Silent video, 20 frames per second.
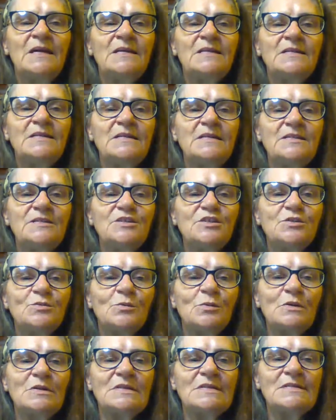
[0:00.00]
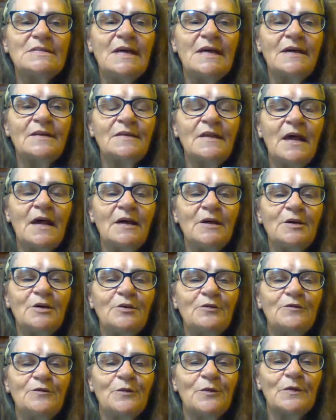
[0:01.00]
D, just wanted to say thank you
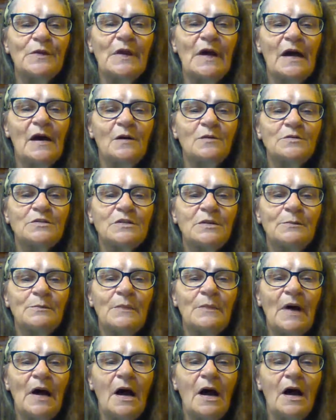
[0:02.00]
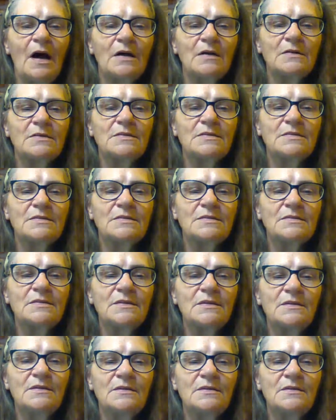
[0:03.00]
for the awesome box.